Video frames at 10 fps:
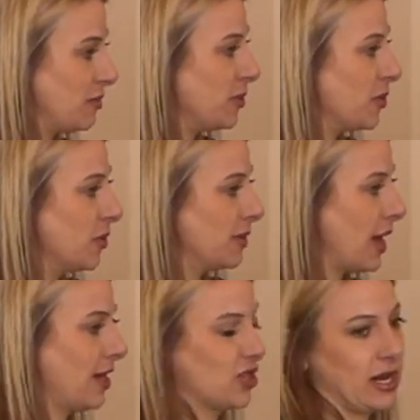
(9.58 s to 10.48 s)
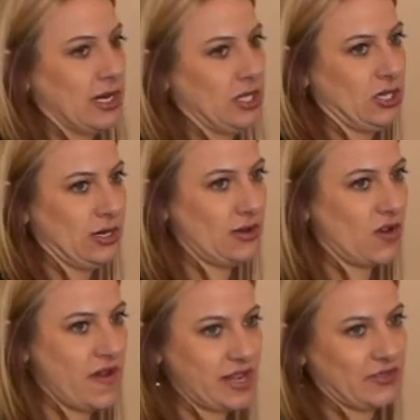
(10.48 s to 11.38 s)
shampoo and the hydrate conditioner,
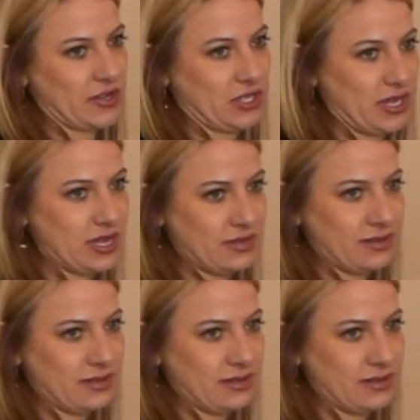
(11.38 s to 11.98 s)
or vice versa.